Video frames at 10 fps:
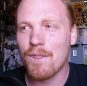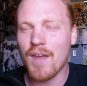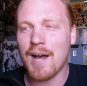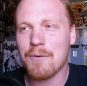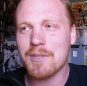
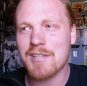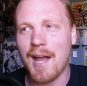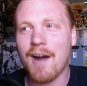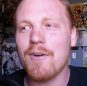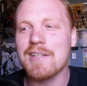That was
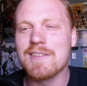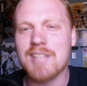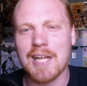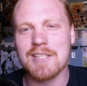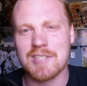how
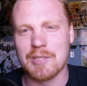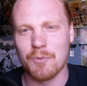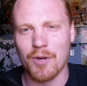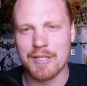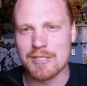intense
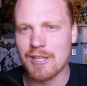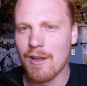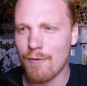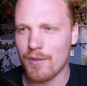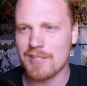it was
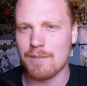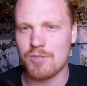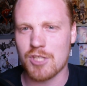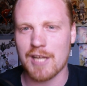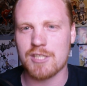for this
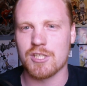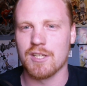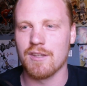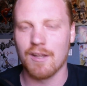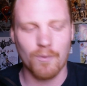objection.